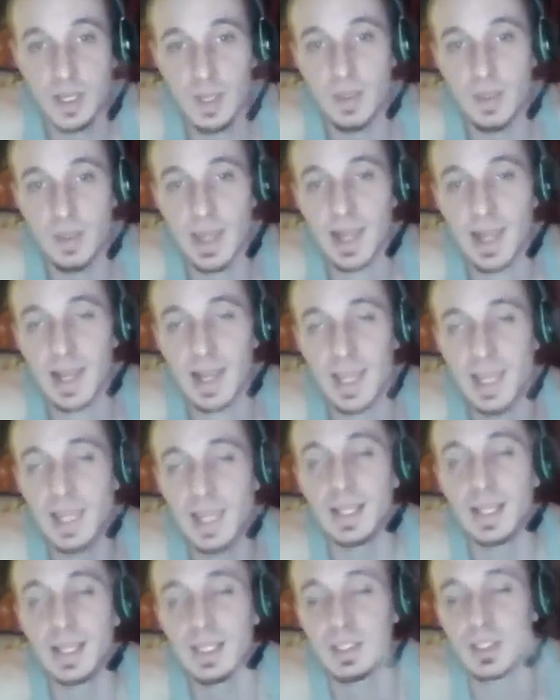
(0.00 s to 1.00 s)
that
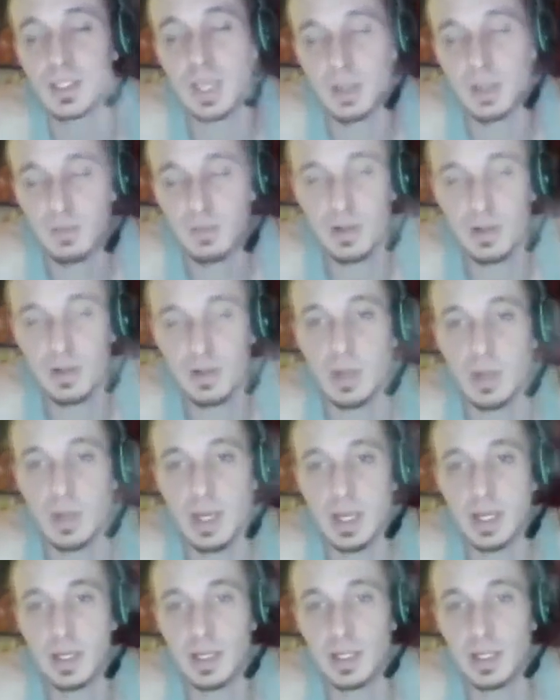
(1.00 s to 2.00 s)
in its infinite
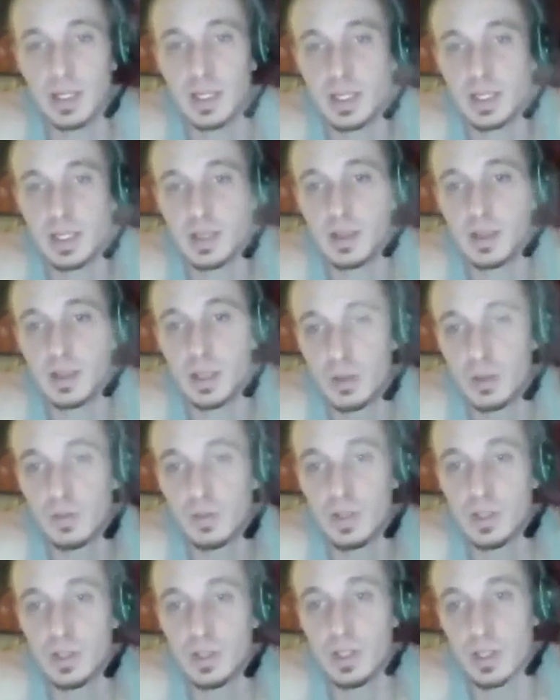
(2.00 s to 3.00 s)
mind the
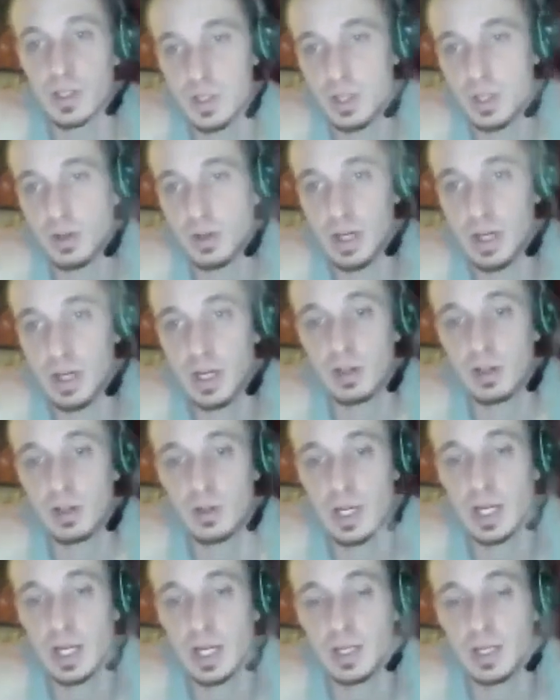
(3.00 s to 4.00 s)
universe is generated,
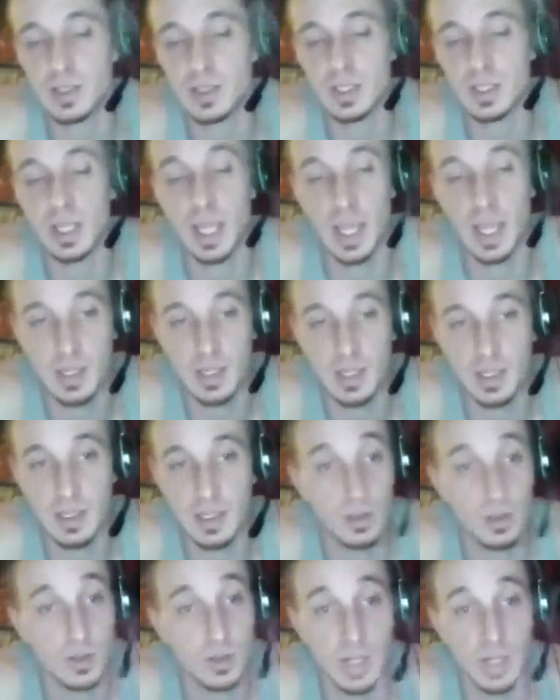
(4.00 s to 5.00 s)

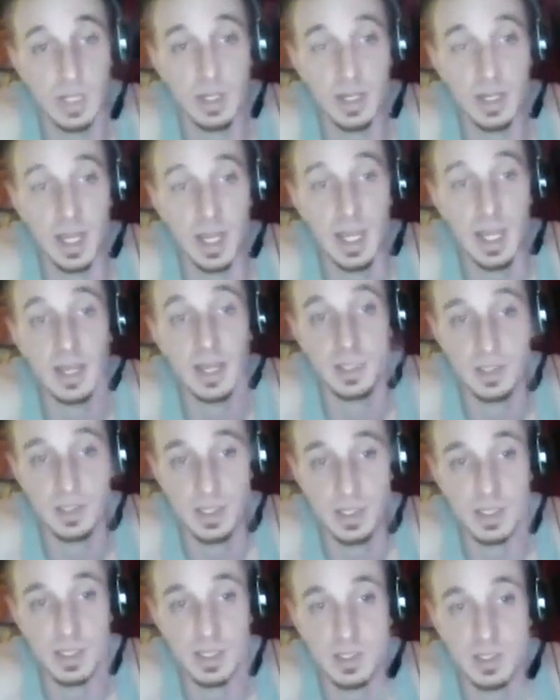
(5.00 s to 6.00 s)
created and
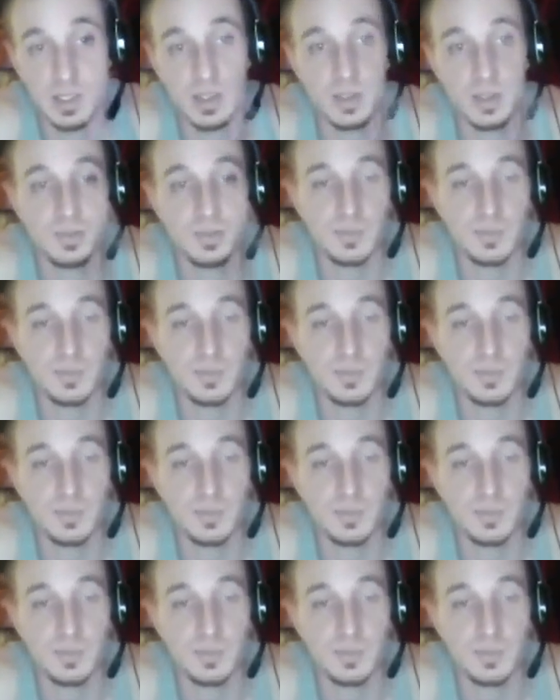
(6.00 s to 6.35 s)
exists.